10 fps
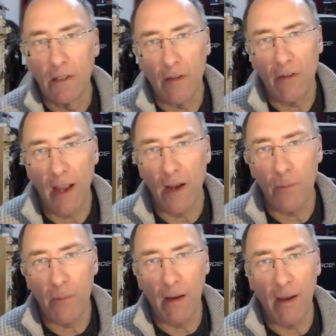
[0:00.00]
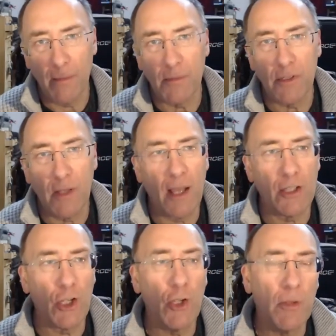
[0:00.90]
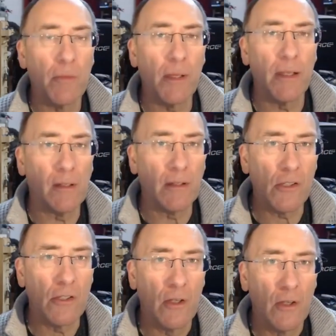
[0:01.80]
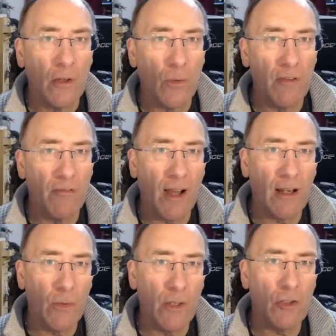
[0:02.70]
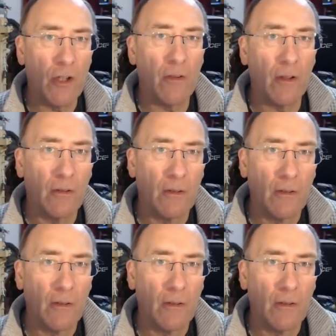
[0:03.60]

of how perhaps as human beings we value each other.